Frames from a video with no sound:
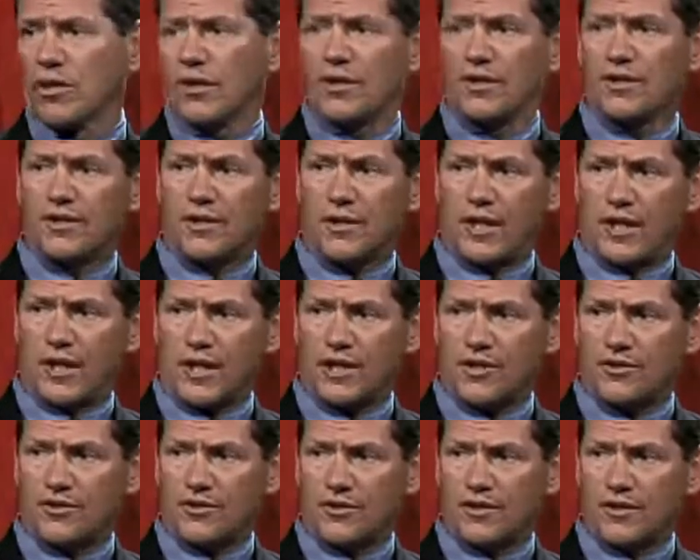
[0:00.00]
to
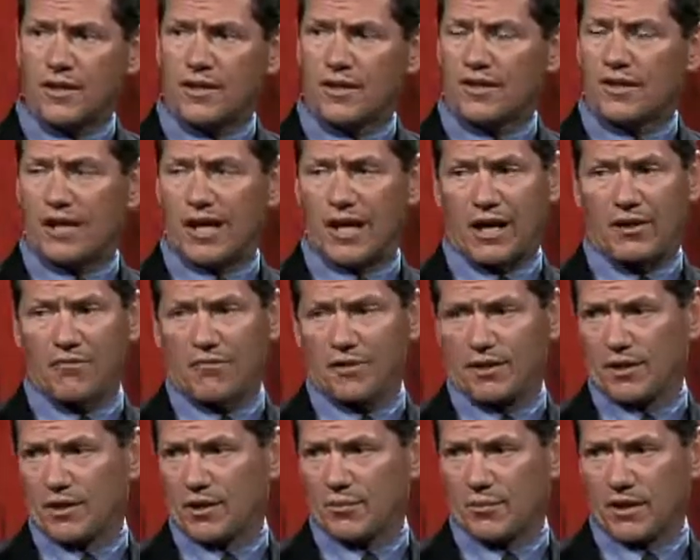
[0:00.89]
Asian to
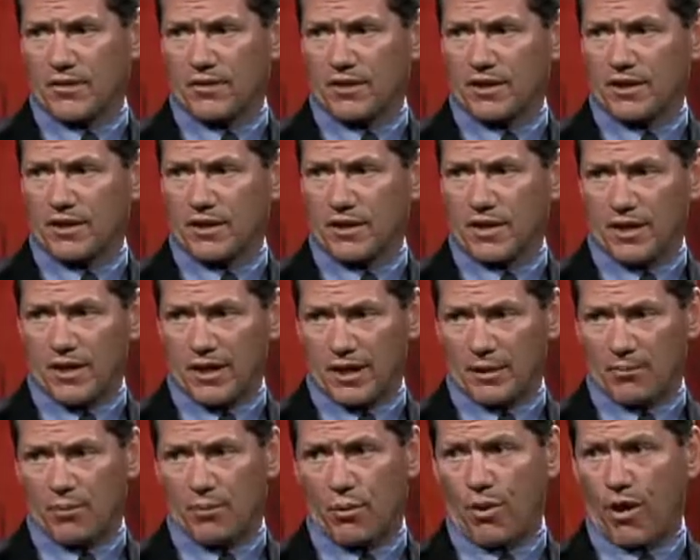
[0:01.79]
African American,
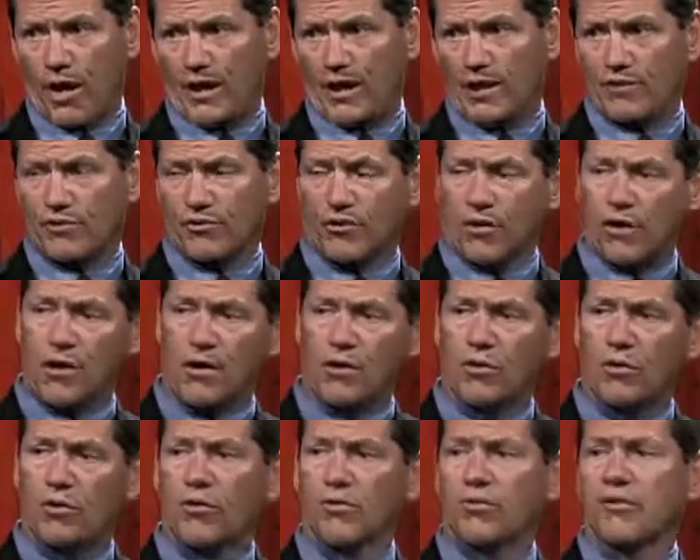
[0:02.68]
and pockets
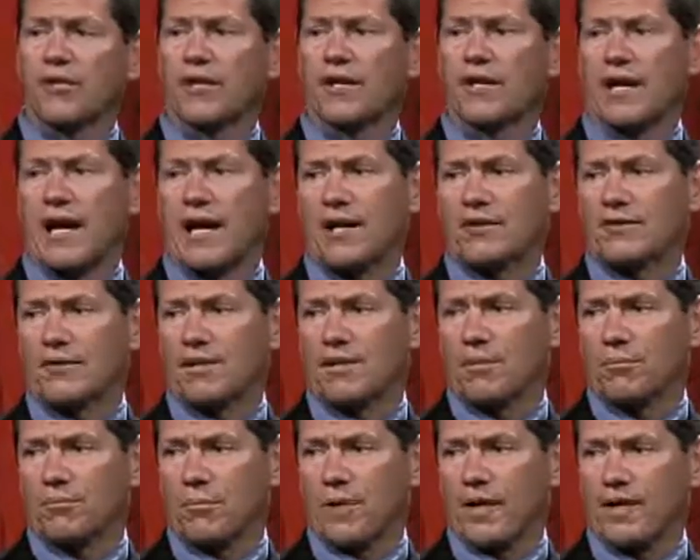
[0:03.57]
all over the county
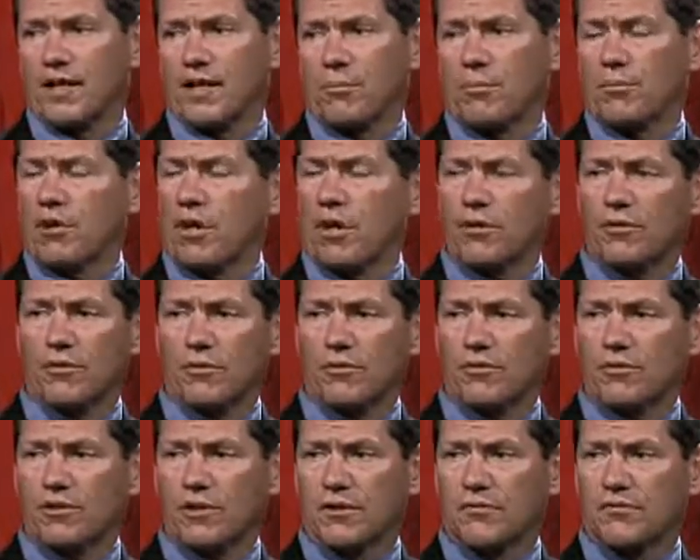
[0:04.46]
that make up all
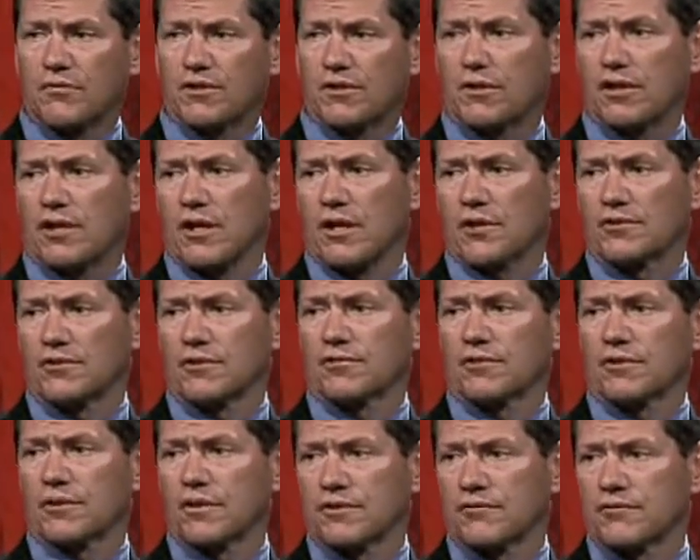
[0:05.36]
those different
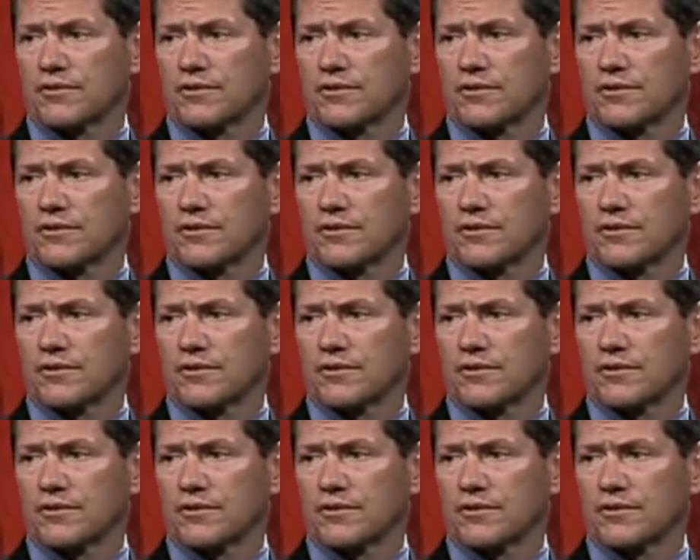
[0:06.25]
cultural differences.